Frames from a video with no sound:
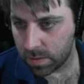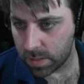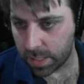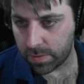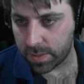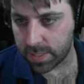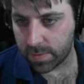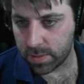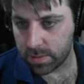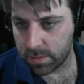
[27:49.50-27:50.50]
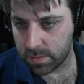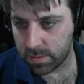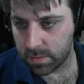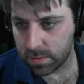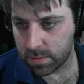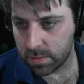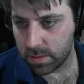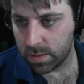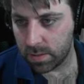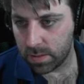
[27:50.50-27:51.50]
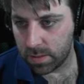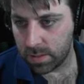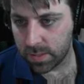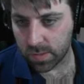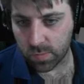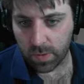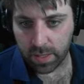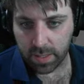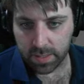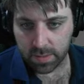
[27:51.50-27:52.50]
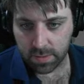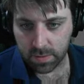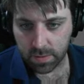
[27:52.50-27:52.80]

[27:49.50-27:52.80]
oh no it is that one so it's one of these two